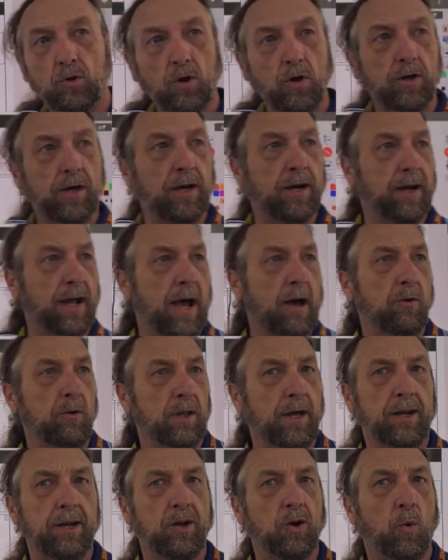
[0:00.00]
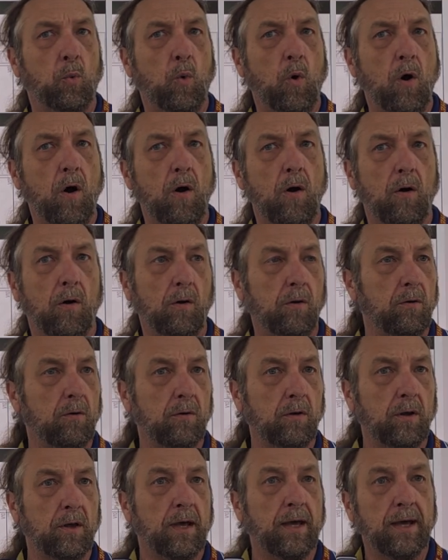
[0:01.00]
look at an outlet in a wall,
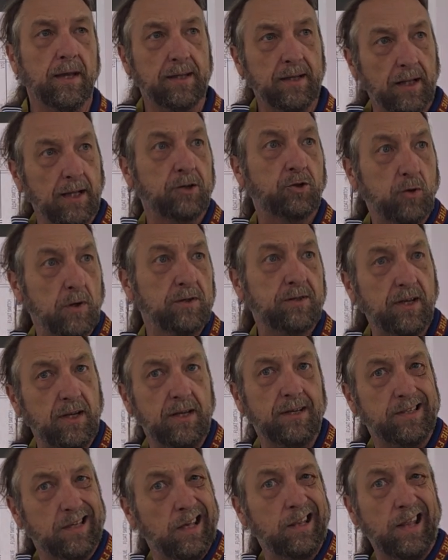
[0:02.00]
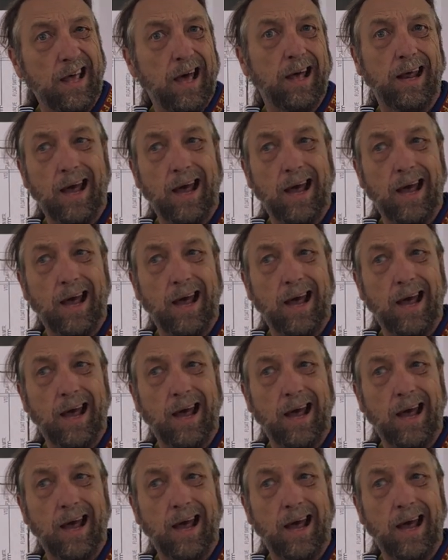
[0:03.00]
the electricity is in that